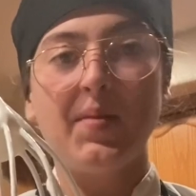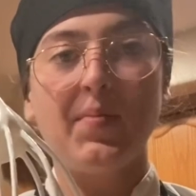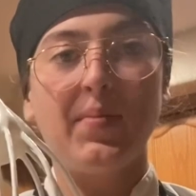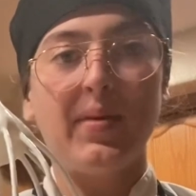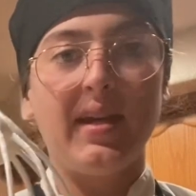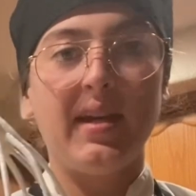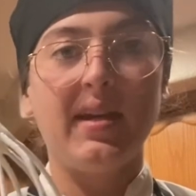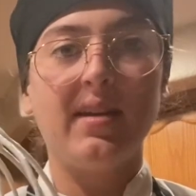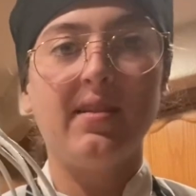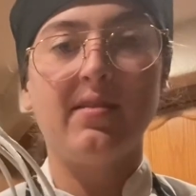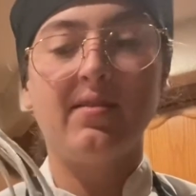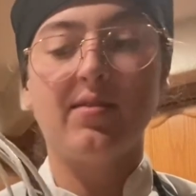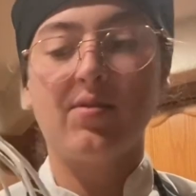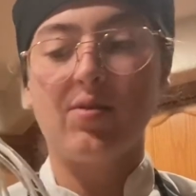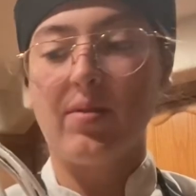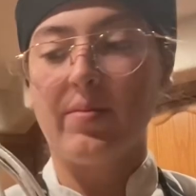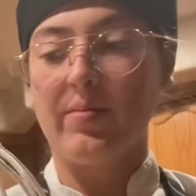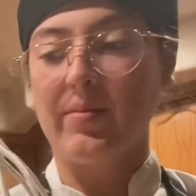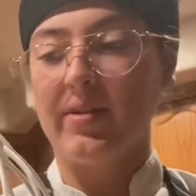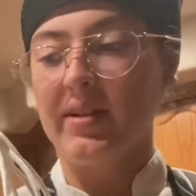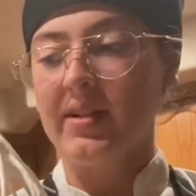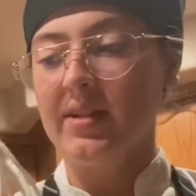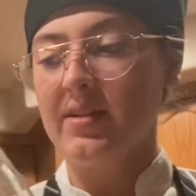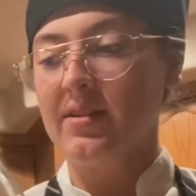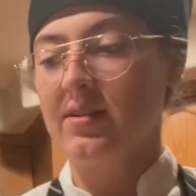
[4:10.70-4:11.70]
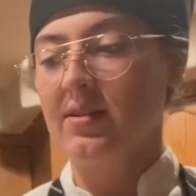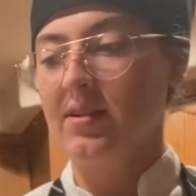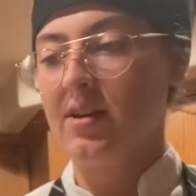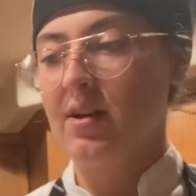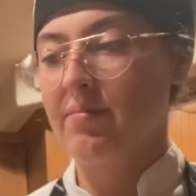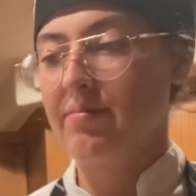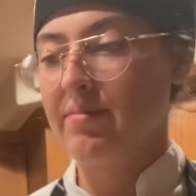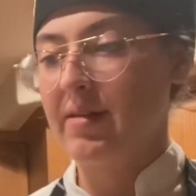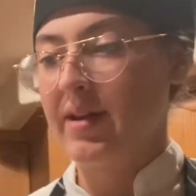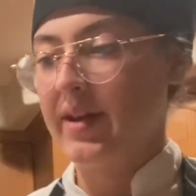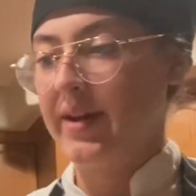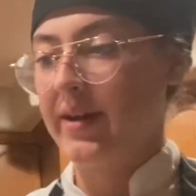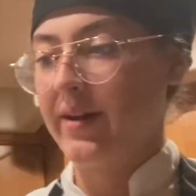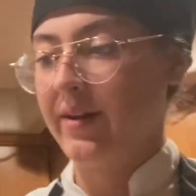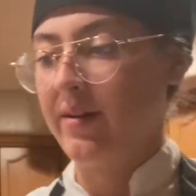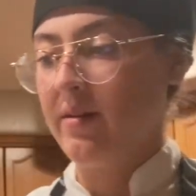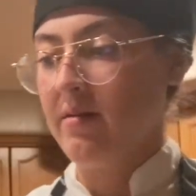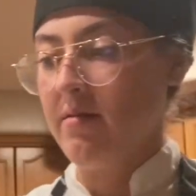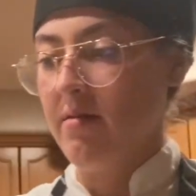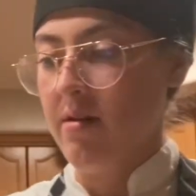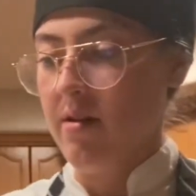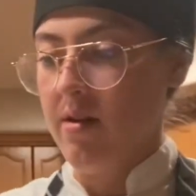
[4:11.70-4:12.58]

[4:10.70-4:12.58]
peaks, so I'm going to stop here.